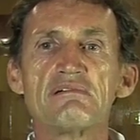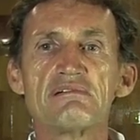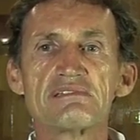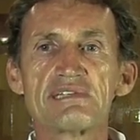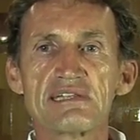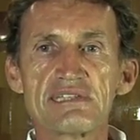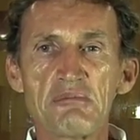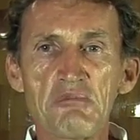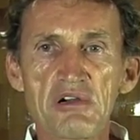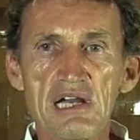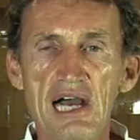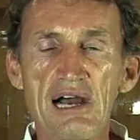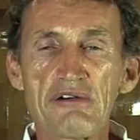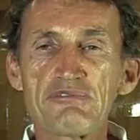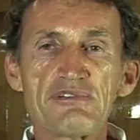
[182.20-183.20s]
the
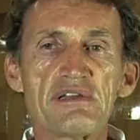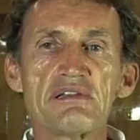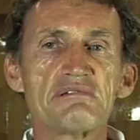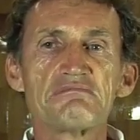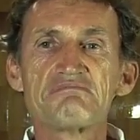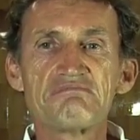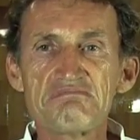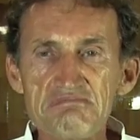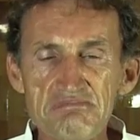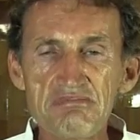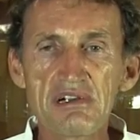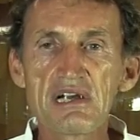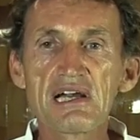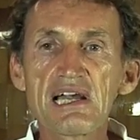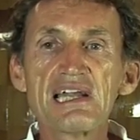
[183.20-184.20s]
demography,
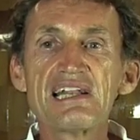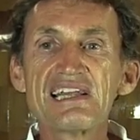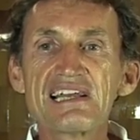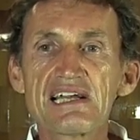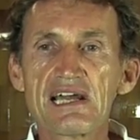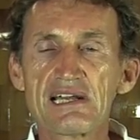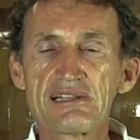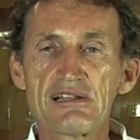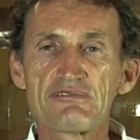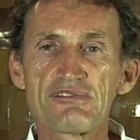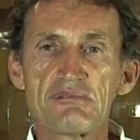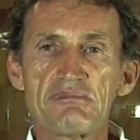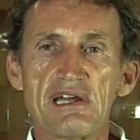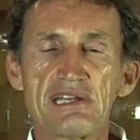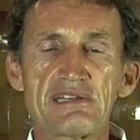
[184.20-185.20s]
really great
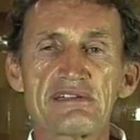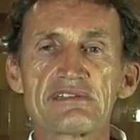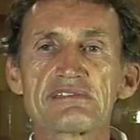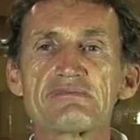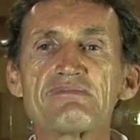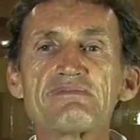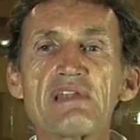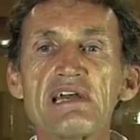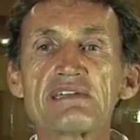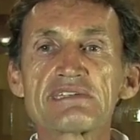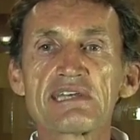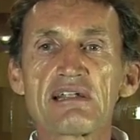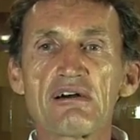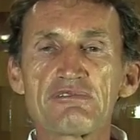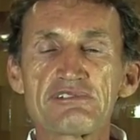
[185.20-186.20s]
information
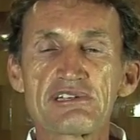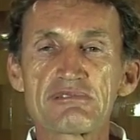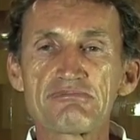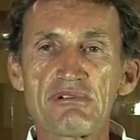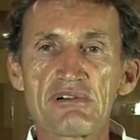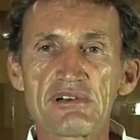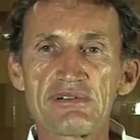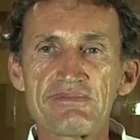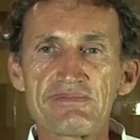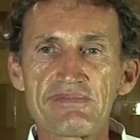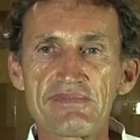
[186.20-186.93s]
inside of this book.